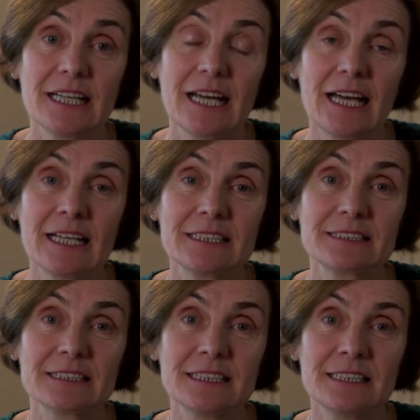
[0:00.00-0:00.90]
And
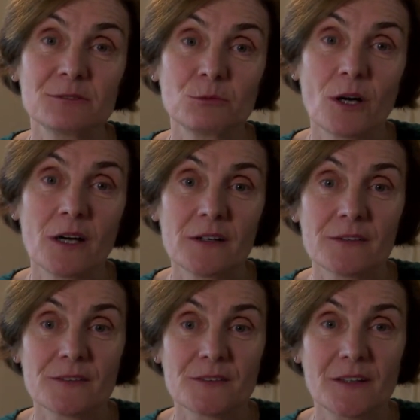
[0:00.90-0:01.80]
it
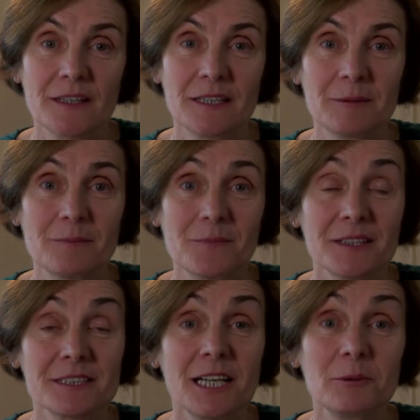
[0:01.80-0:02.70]
was a
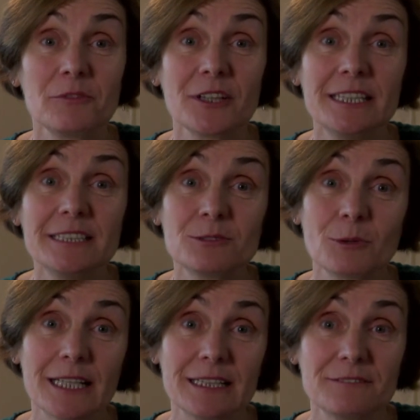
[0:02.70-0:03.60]
time of a heat
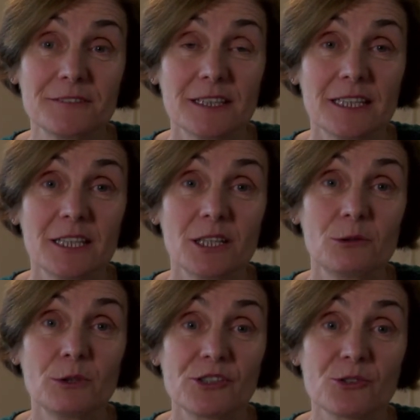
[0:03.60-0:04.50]
wave,
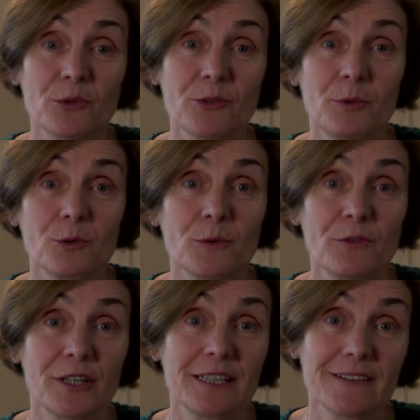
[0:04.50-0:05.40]
which was both
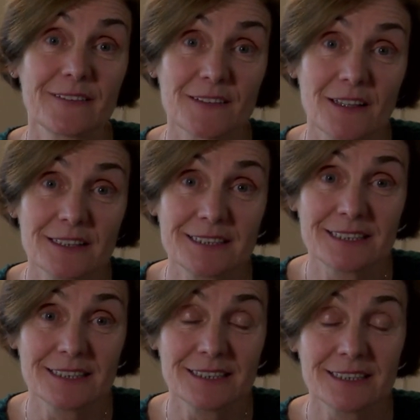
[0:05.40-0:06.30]
very
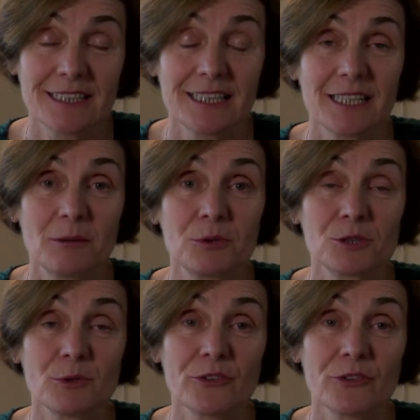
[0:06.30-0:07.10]
exciting, but was